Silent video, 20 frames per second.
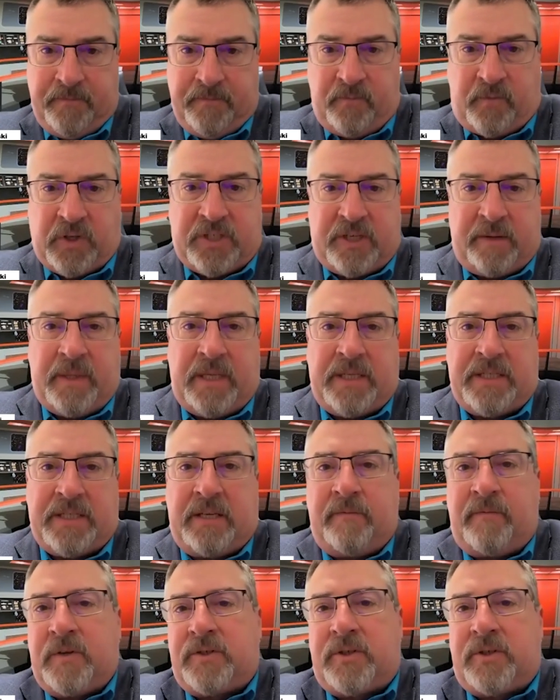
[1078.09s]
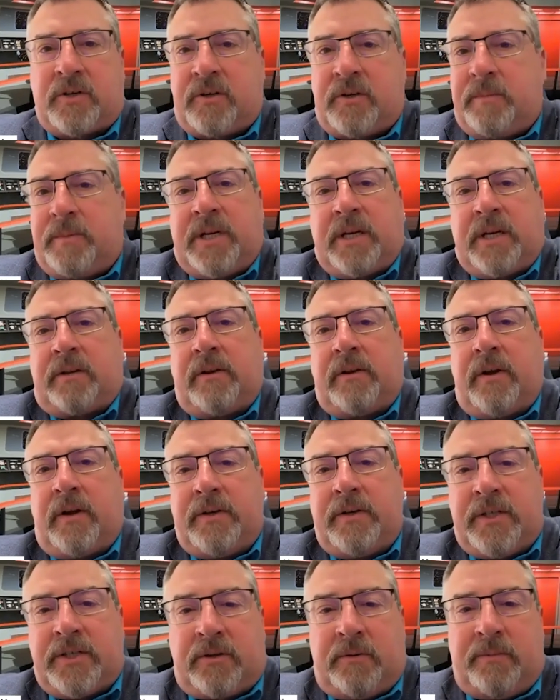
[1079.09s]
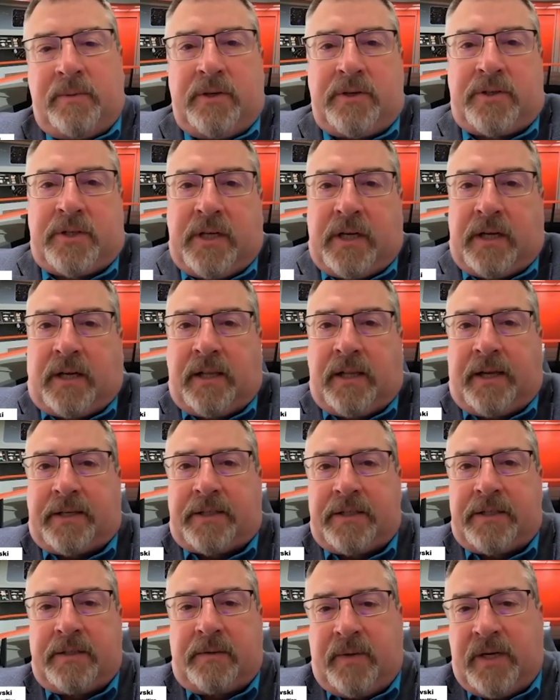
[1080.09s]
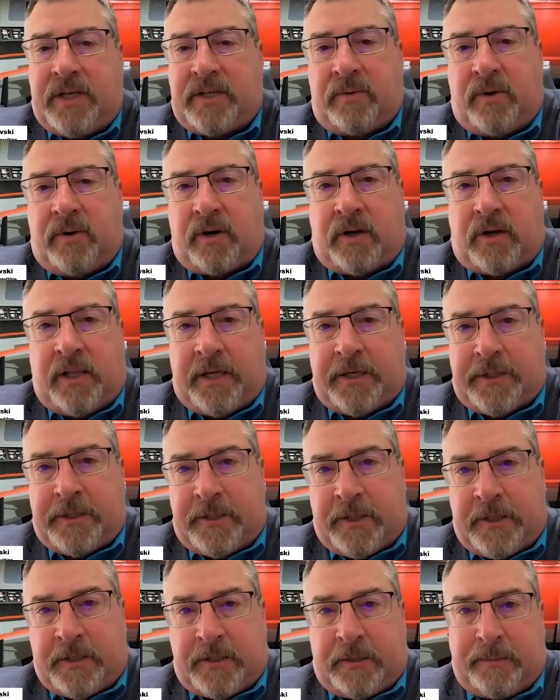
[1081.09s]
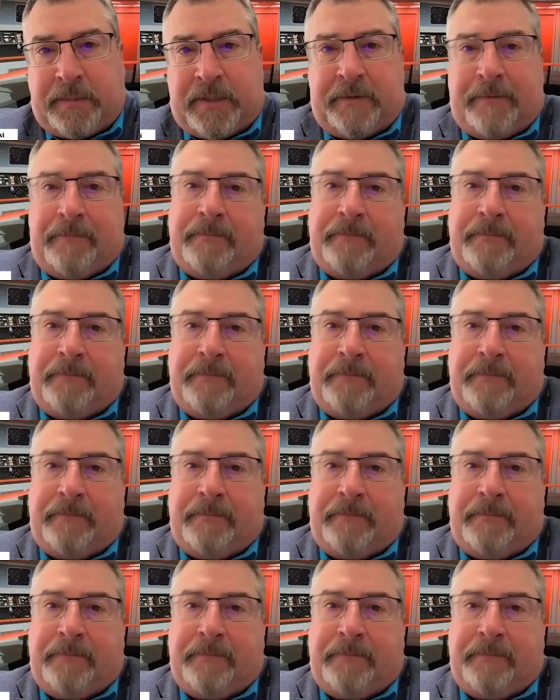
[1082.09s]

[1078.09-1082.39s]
for some of this infrastructure, particularly on distribution and collection, wastewater collection systems.